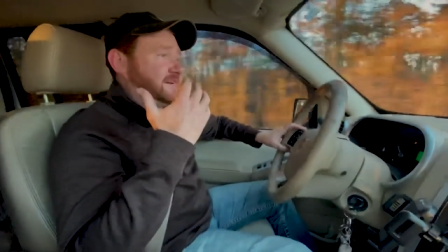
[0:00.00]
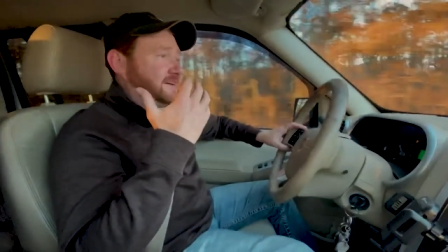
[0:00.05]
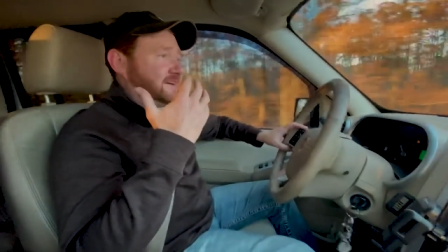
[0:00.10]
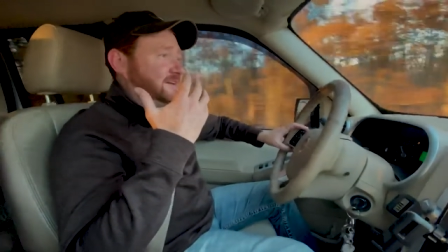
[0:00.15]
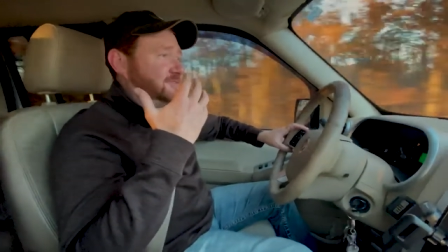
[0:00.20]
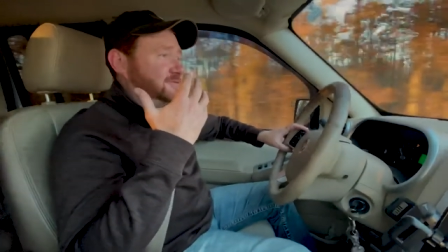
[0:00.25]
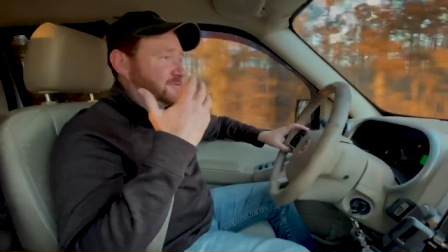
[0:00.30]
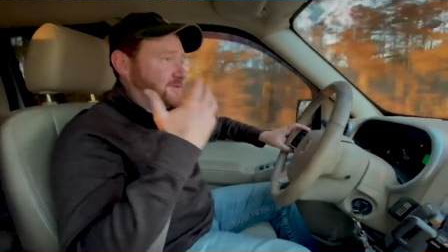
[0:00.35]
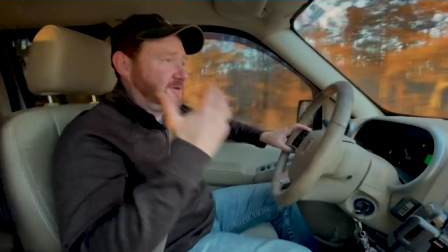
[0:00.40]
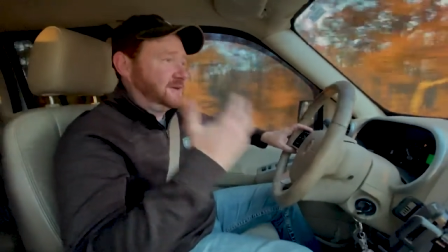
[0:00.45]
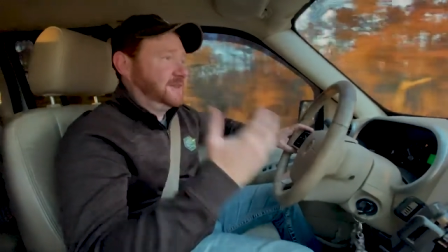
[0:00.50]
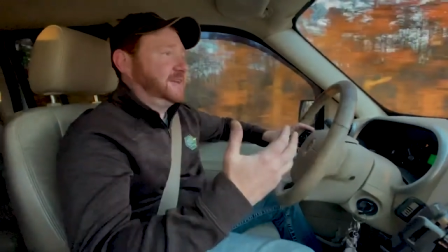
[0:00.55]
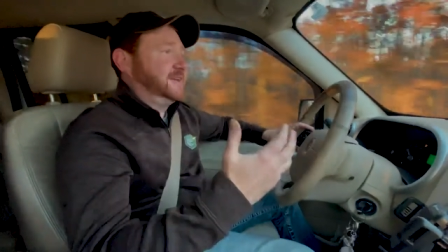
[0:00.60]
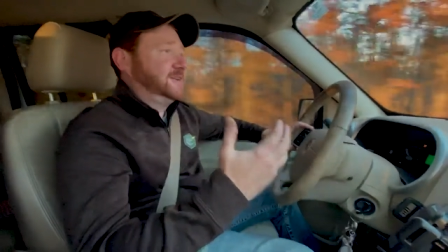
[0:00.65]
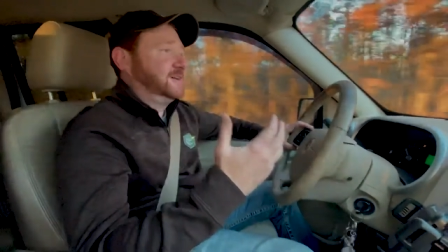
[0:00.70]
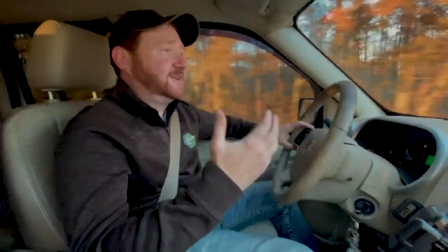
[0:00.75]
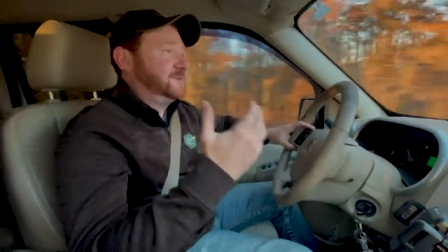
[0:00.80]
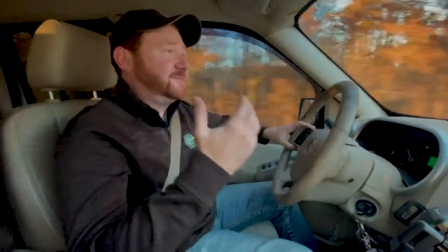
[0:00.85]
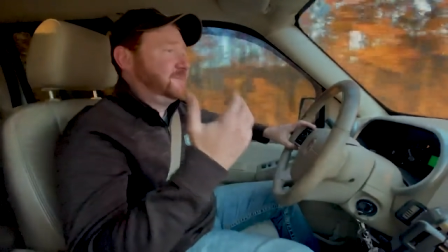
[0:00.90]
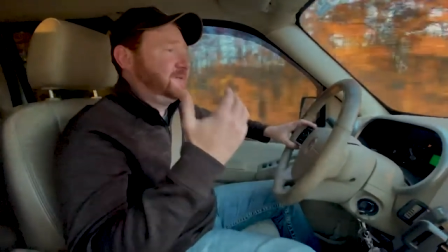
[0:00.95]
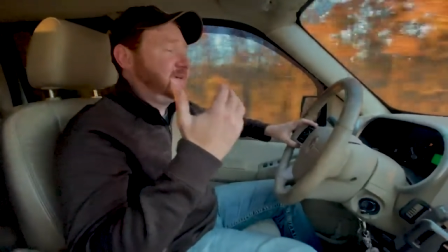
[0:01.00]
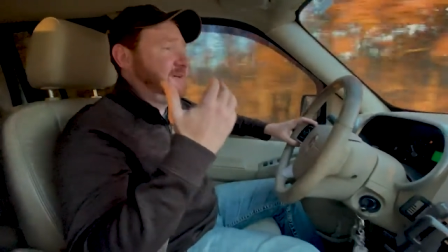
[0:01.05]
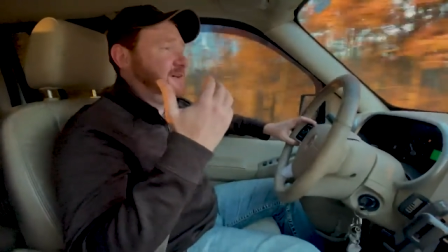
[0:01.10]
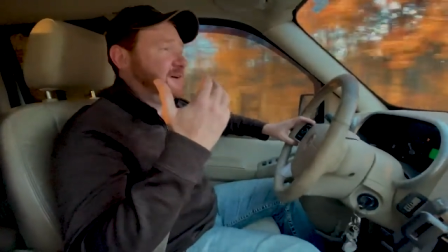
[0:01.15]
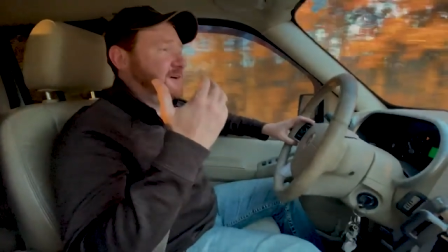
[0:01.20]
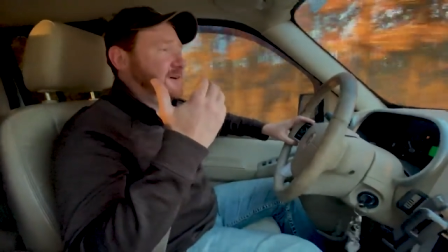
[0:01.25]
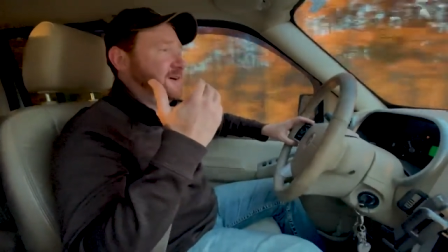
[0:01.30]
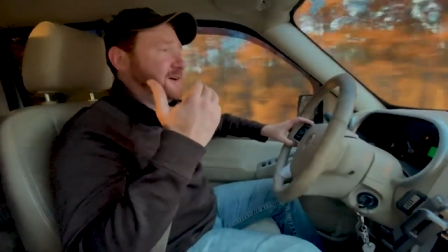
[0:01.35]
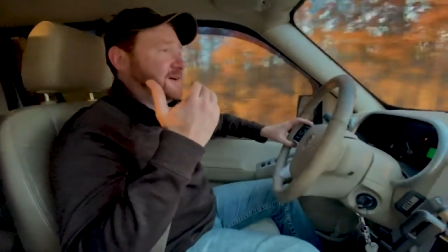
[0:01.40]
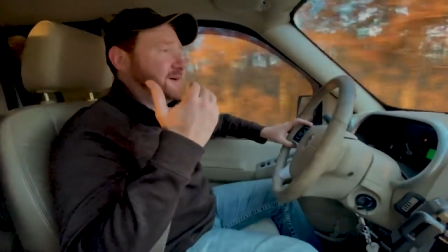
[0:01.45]
It's really going to be
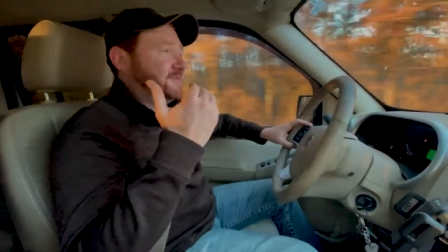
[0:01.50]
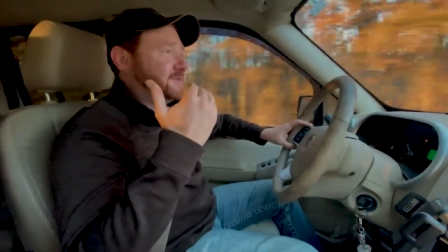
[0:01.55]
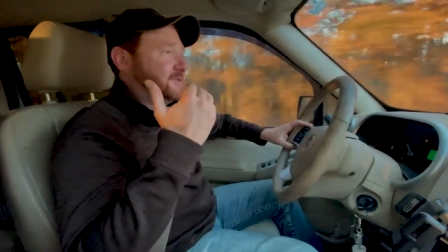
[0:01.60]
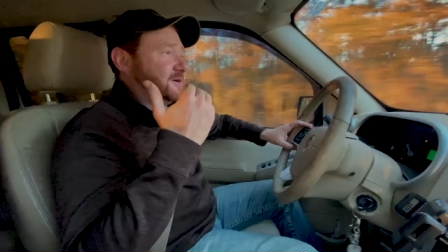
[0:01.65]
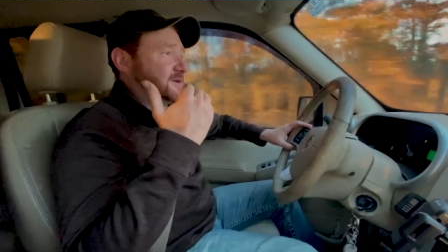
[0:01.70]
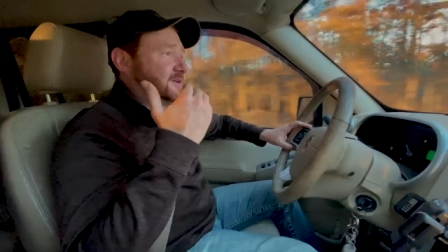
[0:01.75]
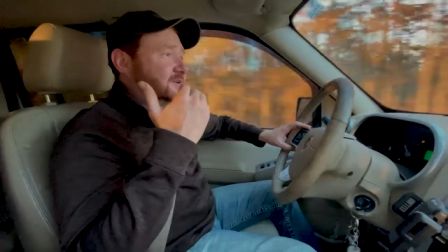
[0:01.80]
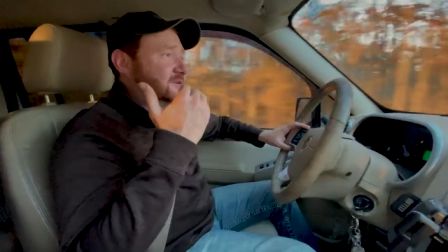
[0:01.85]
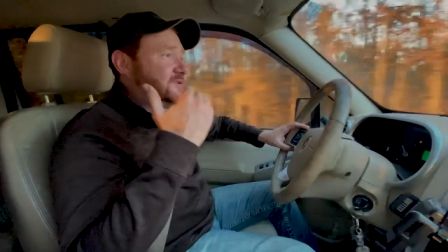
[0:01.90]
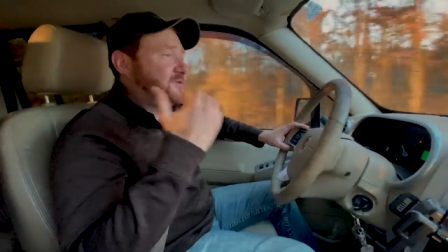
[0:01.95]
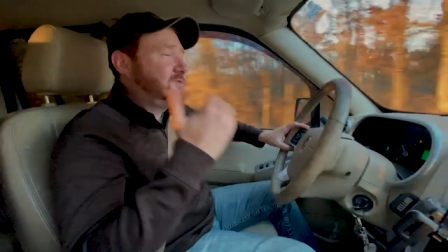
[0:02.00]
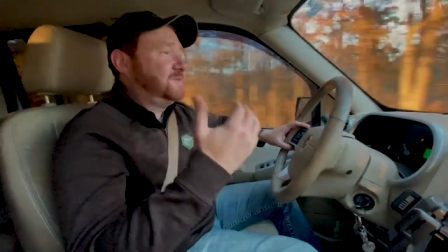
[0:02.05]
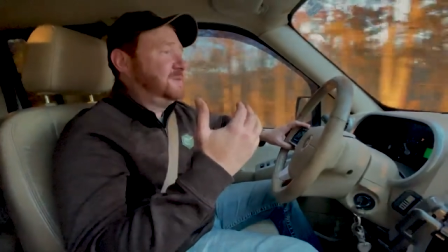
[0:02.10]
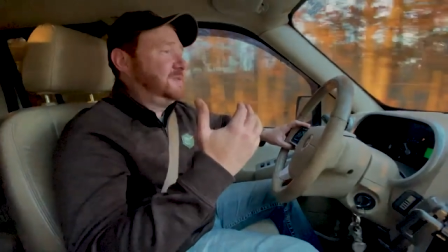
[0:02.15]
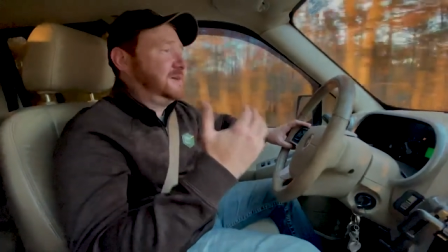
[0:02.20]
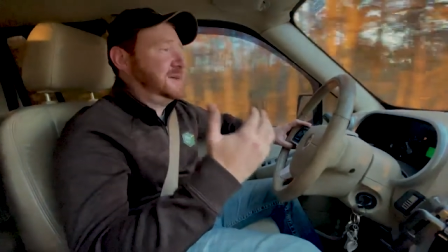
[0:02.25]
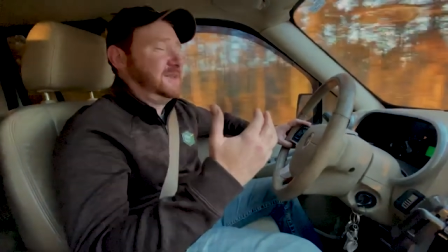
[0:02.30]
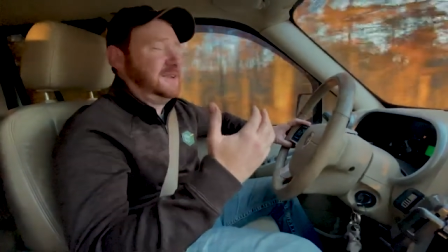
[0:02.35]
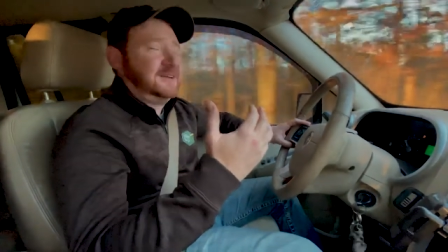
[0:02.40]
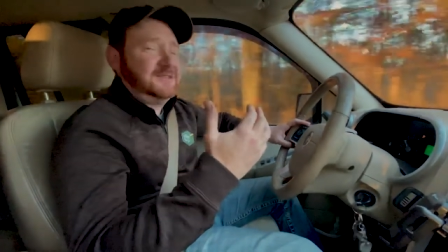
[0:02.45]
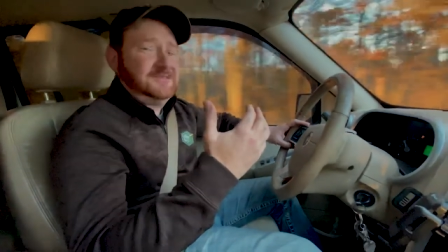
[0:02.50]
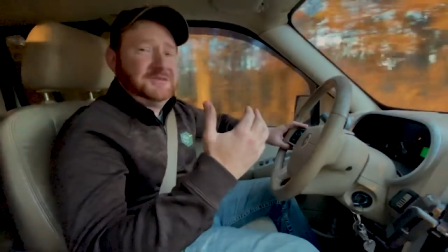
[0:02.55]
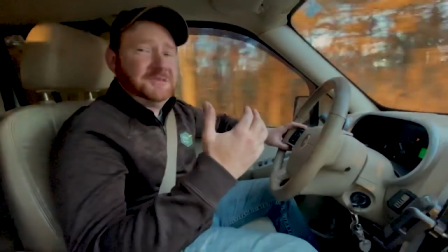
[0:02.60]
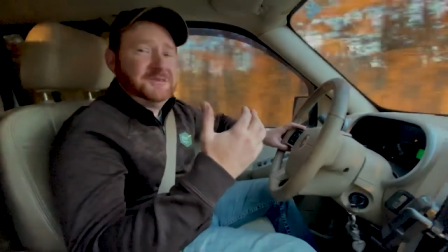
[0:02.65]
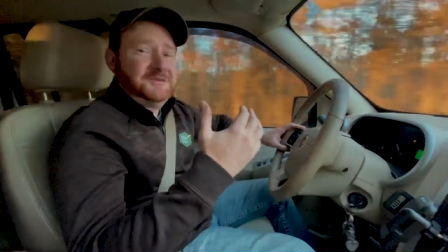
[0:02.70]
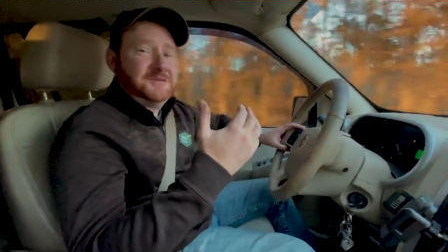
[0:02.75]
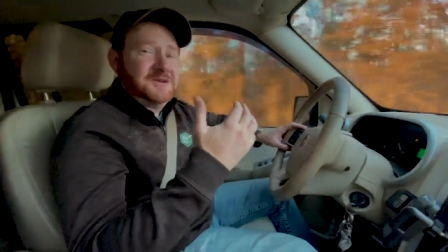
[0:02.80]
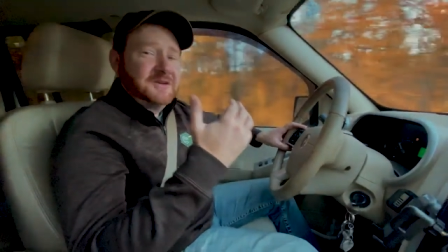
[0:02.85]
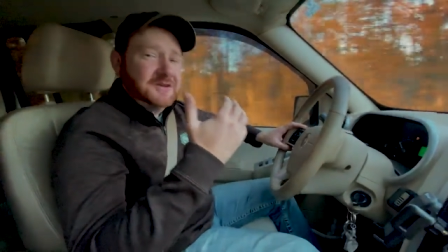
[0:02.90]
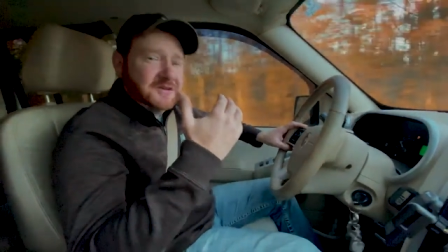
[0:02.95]
uh, bring a new meaning
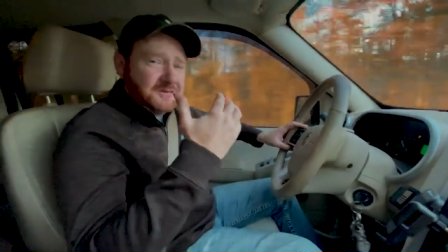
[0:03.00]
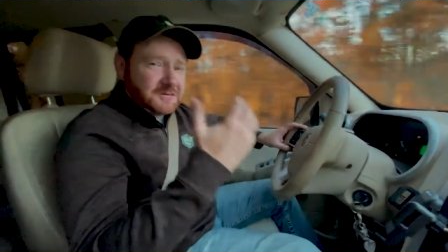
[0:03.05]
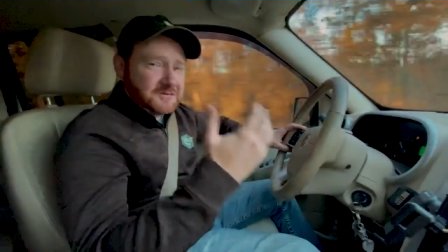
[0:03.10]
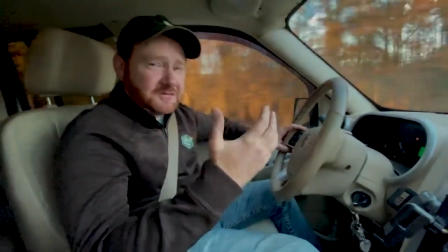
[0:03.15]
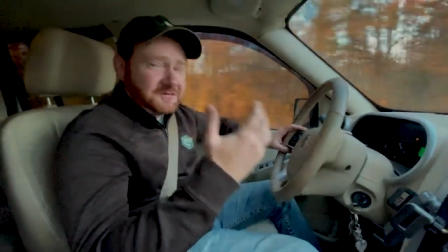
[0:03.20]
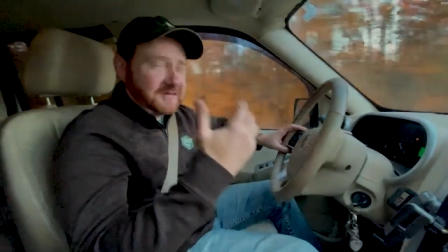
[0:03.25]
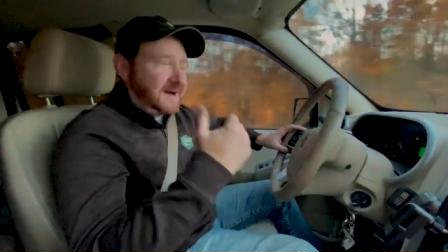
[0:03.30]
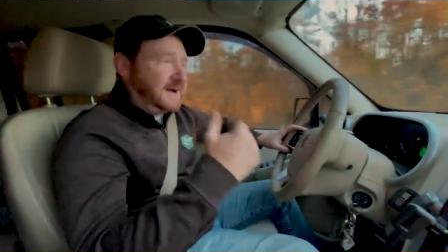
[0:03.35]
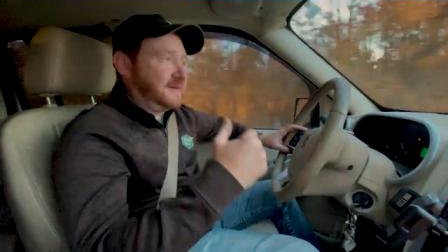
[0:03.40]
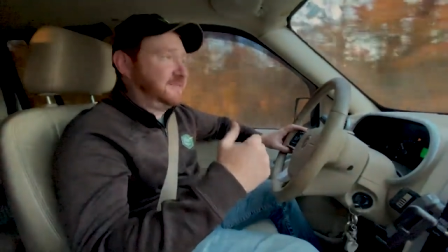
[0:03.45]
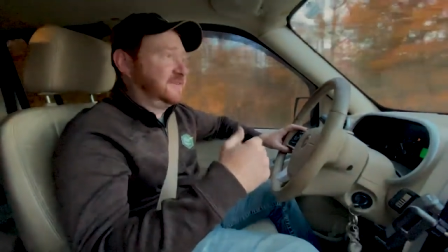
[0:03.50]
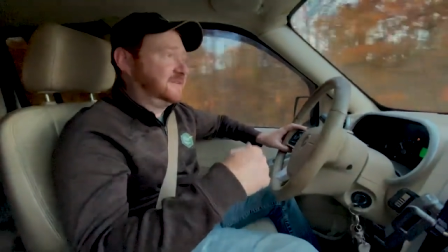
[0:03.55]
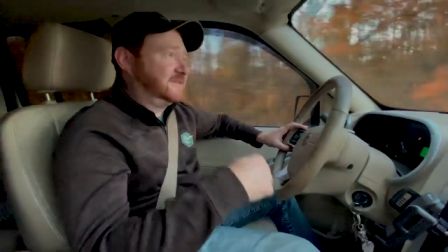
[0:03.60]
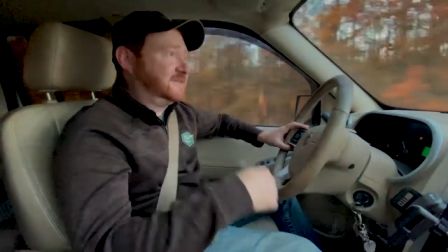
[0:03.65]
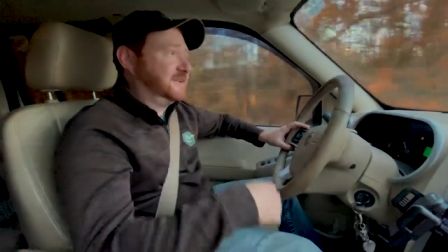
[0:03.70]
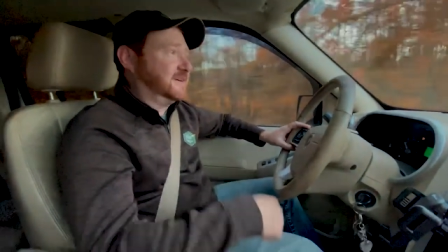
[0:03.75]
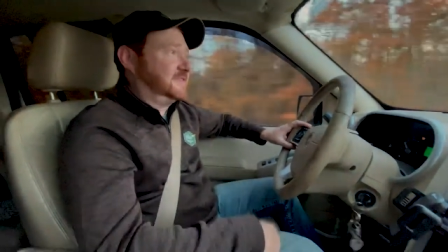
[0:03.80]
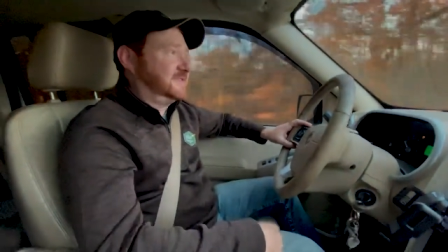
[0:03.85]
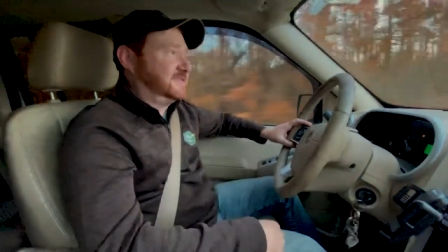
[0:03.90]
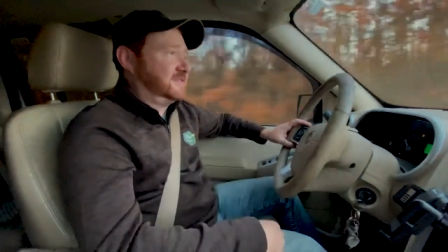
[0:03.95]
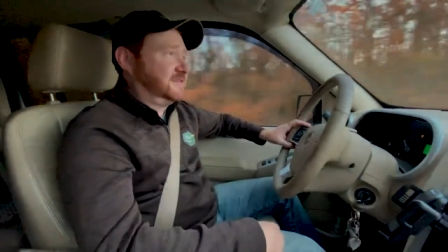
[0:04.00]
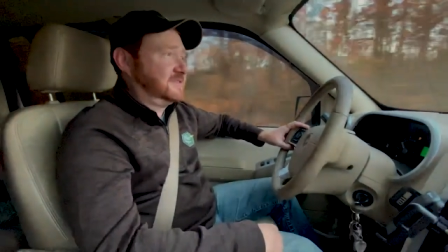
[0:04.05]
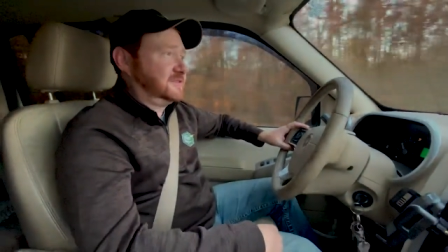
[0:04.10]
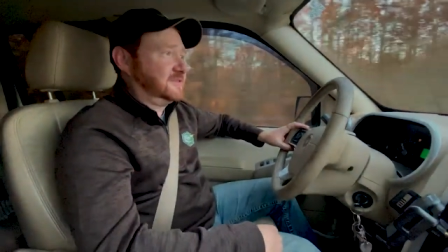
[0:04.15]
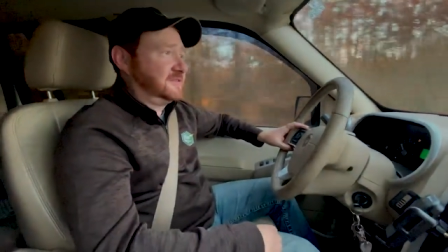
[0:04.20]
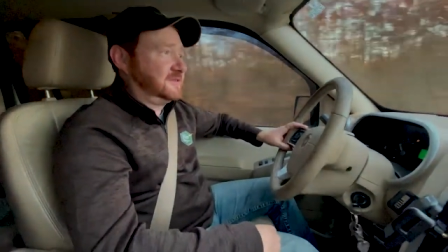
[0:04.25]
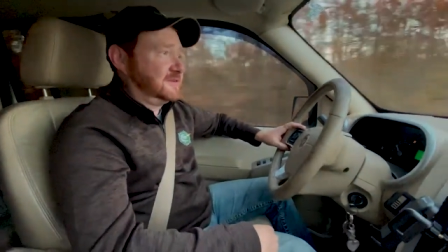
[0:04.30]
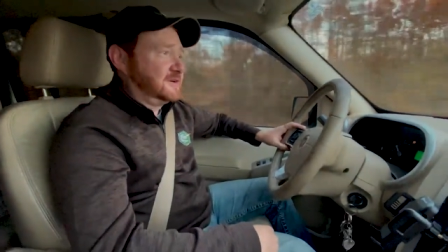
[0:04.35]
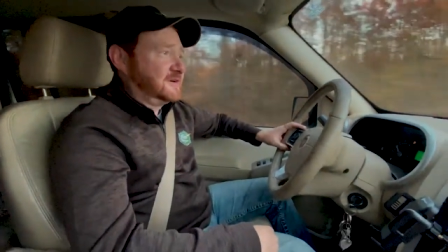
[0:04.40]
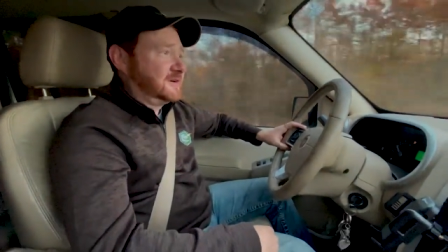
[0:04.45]
to surviving duck
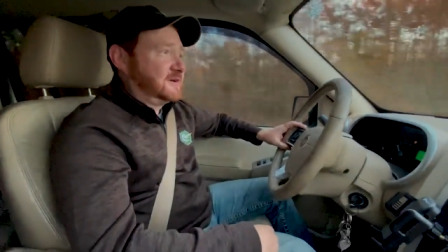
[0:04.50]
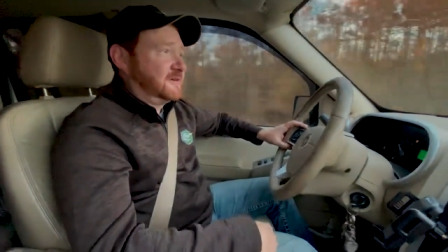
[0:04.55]
season